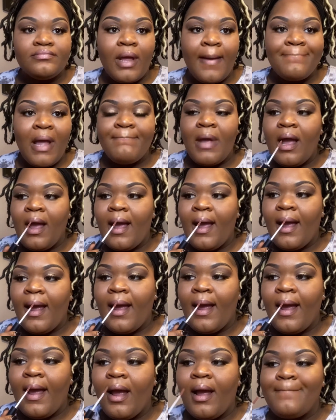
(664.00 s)
lipstick.
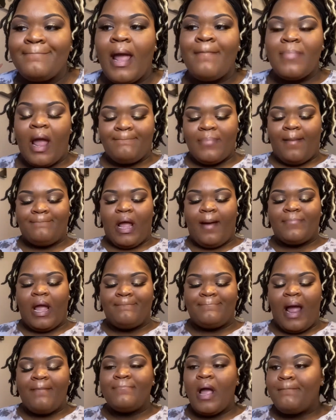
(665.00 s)
And that's basically
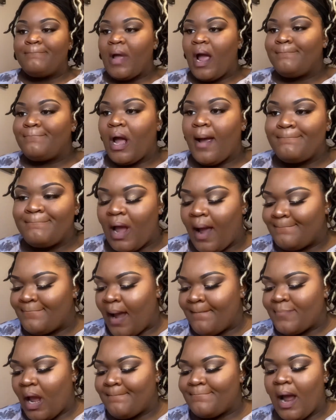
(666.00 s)
all you do to get like an
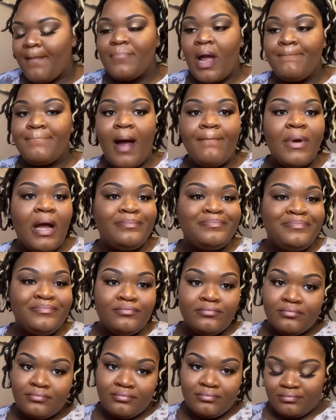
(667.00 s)
ombre lip.
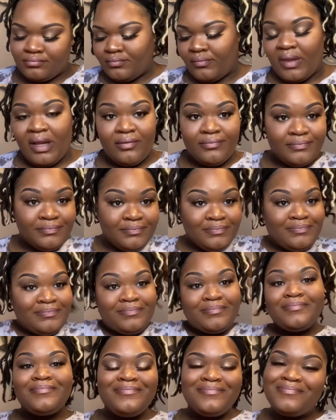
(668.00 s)
It comes together. You
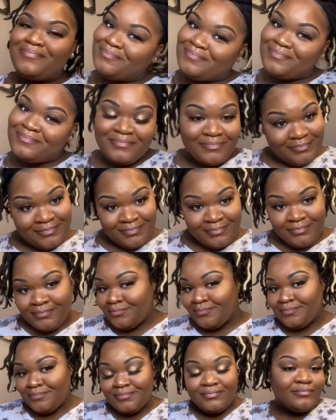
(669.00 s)
can put a little lip gloss
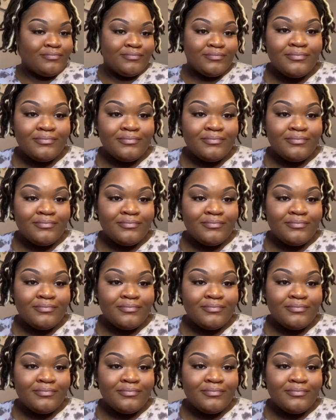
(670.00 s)
on it.